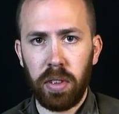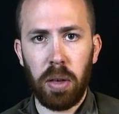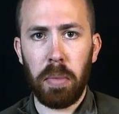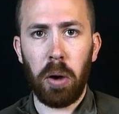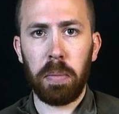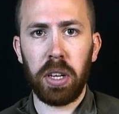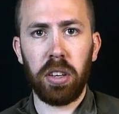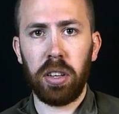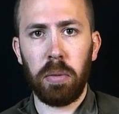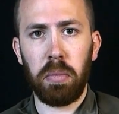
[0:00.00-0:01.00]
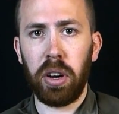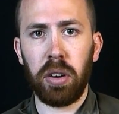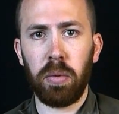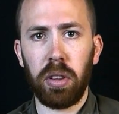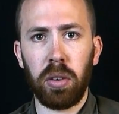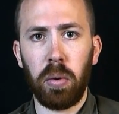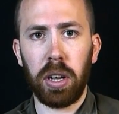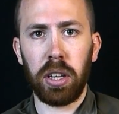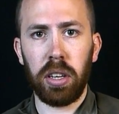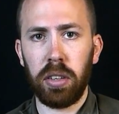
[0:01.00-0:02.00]
In my opinion, they break really
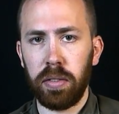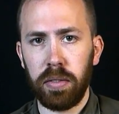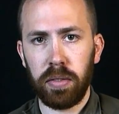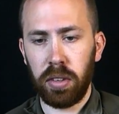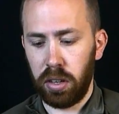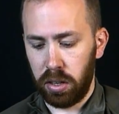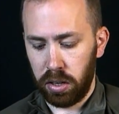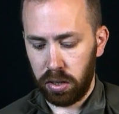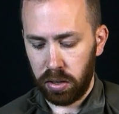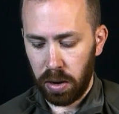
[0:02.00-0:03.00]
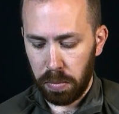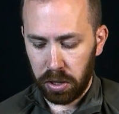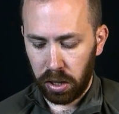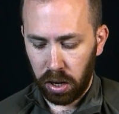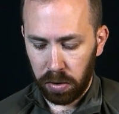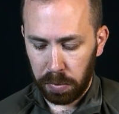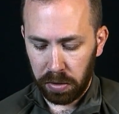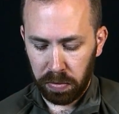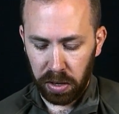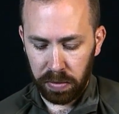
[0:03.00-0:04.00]
quickly. I'm really not a big
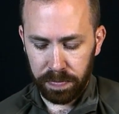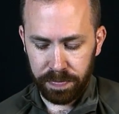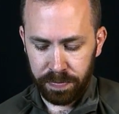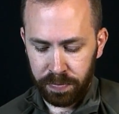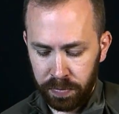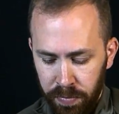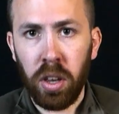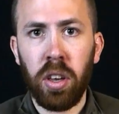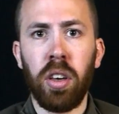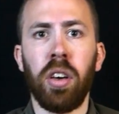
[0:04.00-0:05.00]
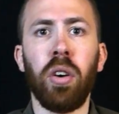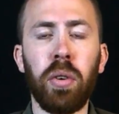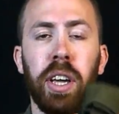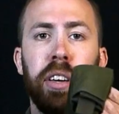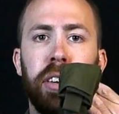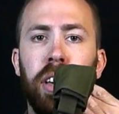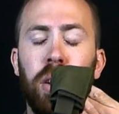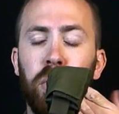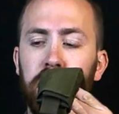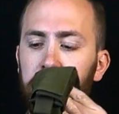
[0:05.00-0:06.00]
fan. Okay,
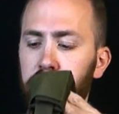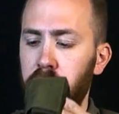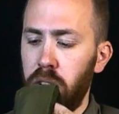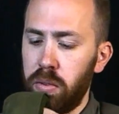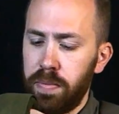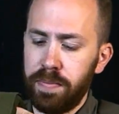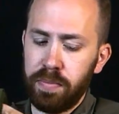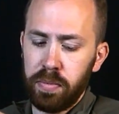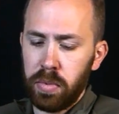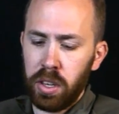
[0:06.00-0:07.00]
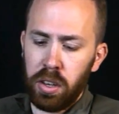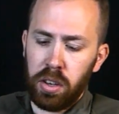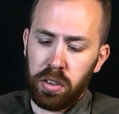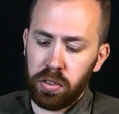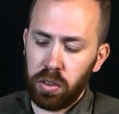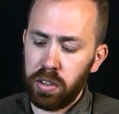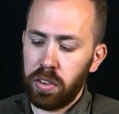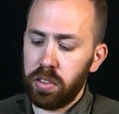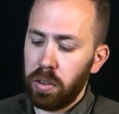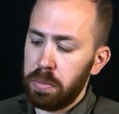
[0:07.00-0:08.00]
and we're good to go. So these
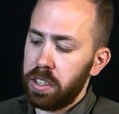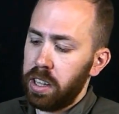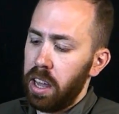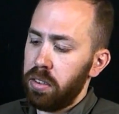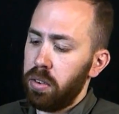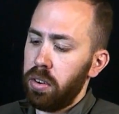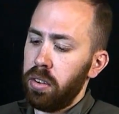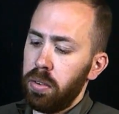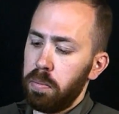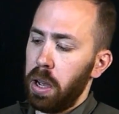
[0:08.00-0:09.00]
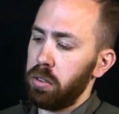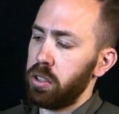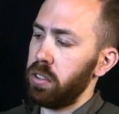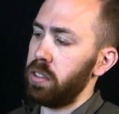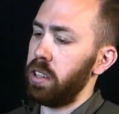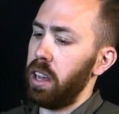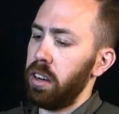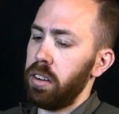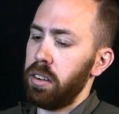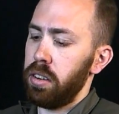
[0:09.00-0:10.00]
are some standard pouches
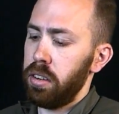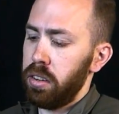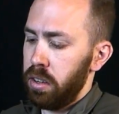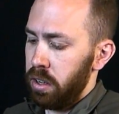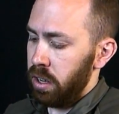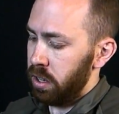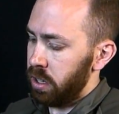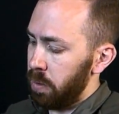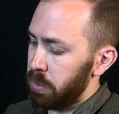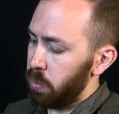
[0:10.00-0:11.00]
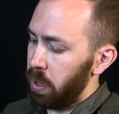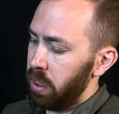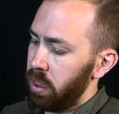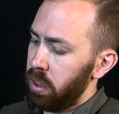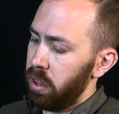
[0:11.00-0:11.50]
that it comes with: